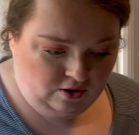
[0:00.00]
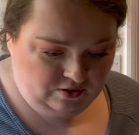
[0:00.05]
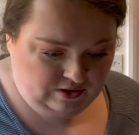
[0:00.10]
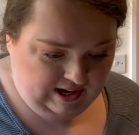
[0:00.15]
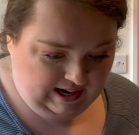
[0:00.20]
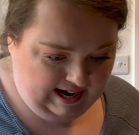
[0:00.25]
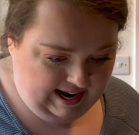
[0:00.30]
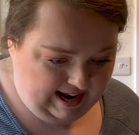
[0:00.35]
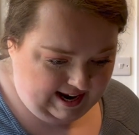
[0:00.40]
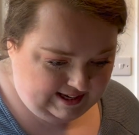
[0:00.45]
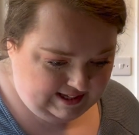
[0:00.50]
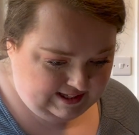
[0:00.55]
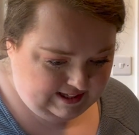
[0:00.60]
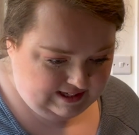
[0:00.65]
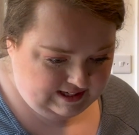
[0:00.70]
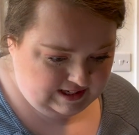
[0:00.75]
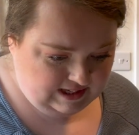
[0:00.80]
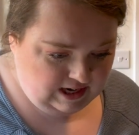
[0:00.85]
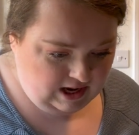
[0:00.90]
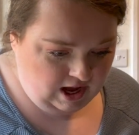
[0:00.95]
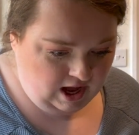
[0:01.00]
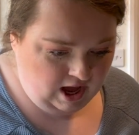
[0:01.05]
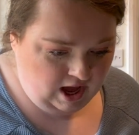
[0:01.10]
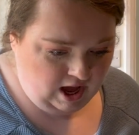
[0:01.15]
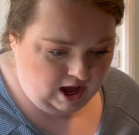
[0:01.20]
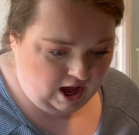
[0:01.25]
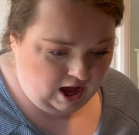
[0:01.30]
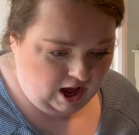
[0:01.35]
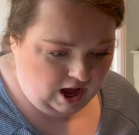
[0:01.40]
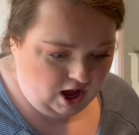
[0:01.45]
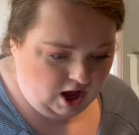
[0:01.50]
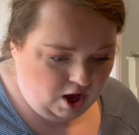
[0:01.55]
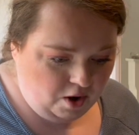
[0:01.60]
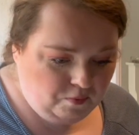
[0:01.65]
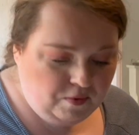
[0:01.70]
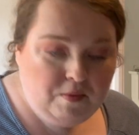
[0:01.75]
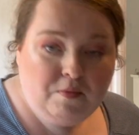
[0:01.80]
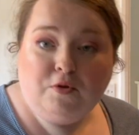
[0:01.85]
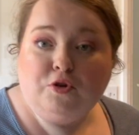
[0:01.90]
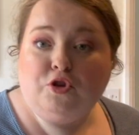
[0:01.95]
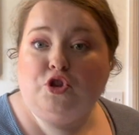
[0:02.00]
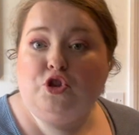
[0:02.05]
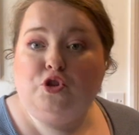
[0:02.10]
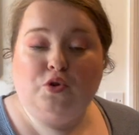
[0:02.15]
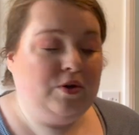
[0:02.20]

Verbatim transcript: the list, uh, we want soy